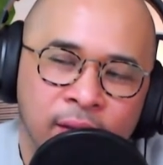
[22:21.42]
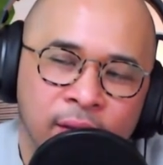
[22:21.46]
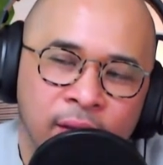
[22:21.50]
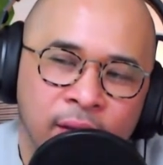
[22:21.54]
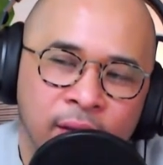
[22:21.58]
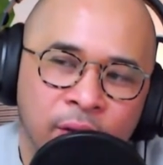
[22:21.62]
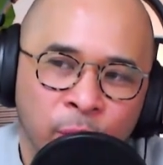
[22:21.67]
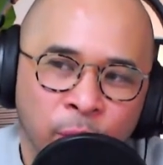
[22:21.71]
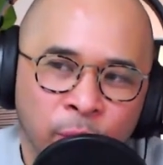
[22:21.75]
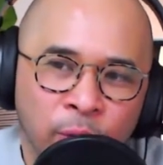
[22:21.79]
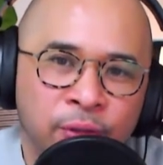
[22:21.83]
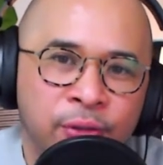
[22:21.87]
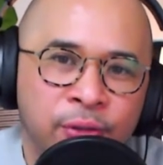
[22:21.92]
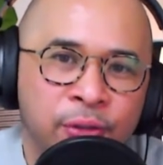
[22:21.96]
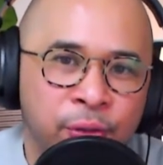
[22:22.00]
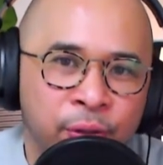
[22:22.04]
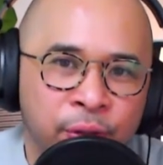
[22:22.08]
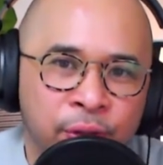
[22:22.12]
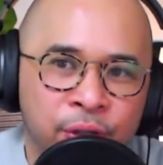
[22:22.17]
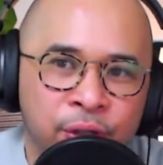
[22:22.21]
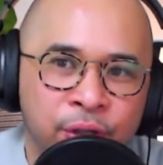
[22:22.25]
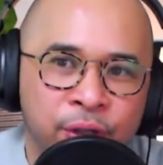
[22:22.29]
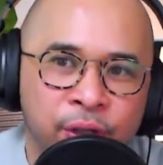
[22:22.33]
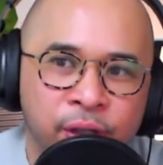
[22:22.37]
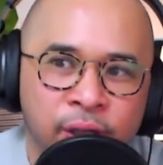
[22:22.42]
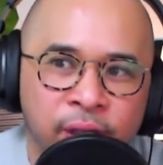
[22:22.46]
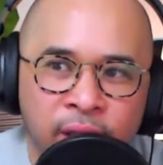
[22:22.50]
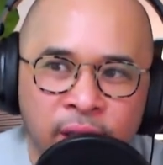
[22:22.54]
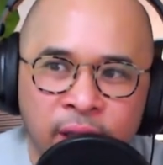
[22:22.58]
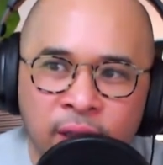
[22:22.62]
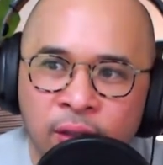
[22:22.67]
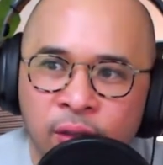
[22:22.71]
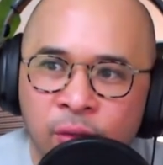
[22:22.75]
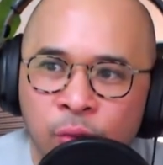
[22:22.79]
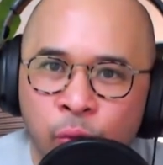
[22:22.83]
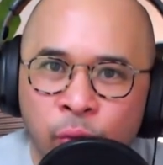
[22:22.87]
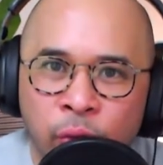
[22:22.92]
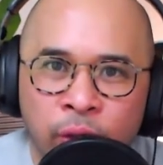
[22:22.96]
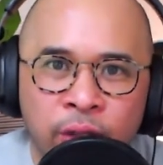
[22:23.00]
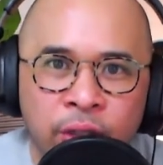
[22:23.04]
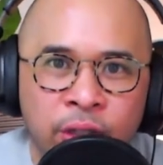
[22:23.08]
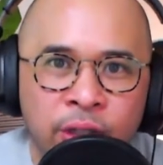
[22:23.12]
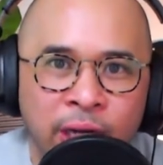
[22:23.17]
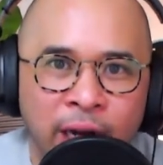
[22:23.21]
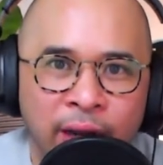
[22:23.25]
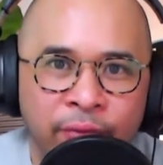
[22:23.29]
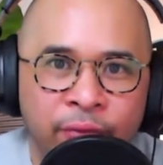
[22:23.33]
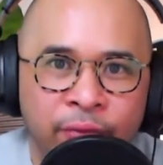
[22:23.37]
Google search is one
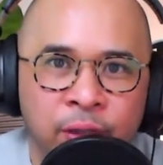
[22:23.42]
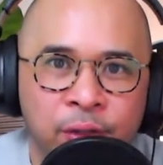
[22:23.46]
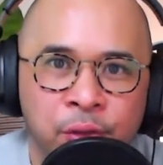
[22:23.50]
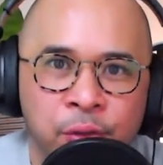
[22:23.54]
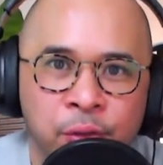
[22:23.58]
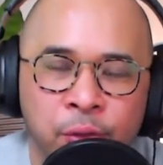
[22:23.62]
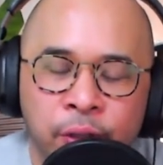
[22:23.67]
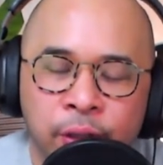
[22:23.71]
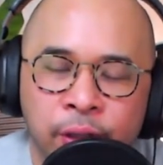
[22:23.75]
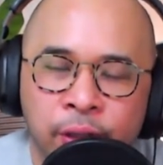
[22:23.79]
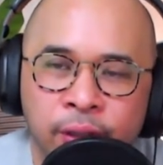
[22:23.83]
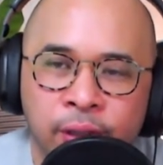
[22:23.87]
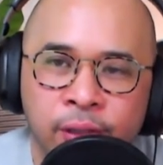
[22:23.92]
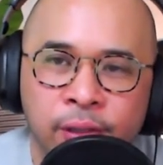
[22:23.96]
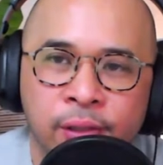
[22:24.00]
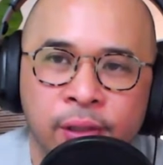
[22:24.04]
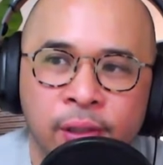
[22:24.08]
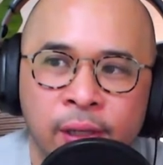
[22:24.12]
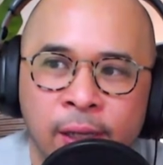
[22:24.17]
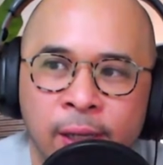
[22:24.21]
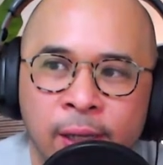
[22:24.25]
traffic source.